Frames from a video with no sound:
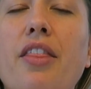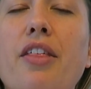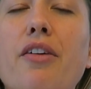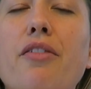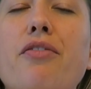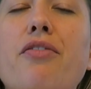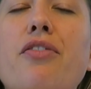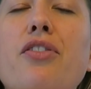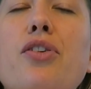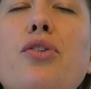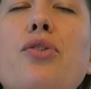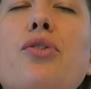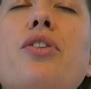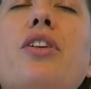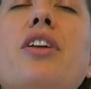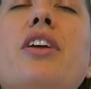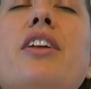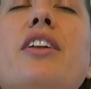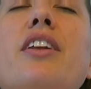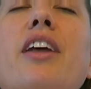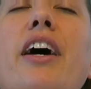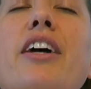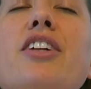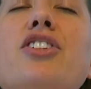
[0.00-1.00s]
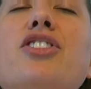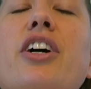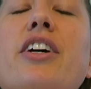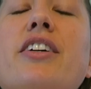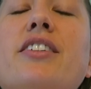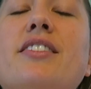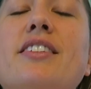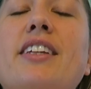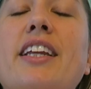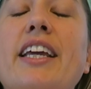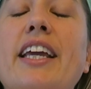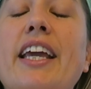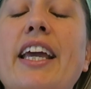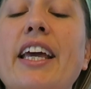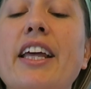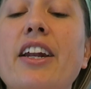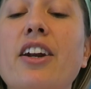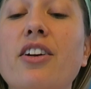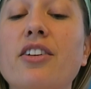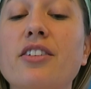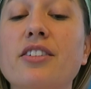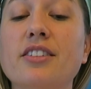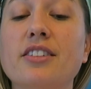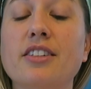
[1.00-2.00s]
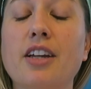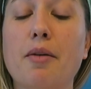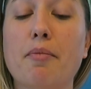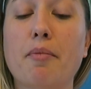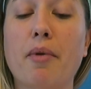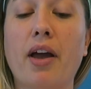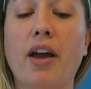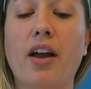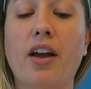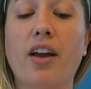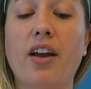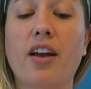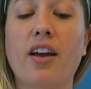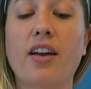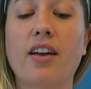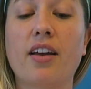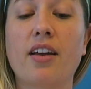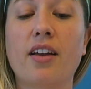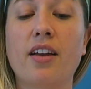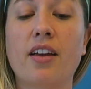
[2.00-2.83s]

the food digesting in our stomach